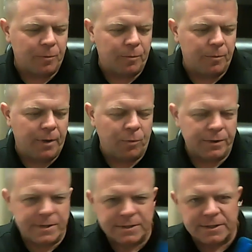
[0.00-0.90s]

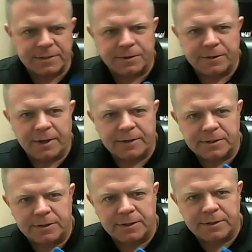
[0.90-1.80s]
what this insert does
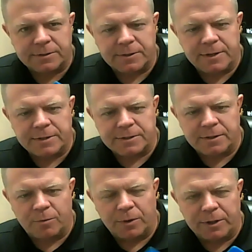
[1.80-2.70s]
is
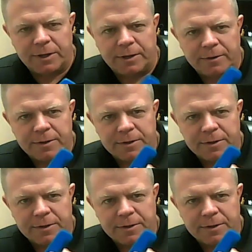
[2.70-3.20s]
it really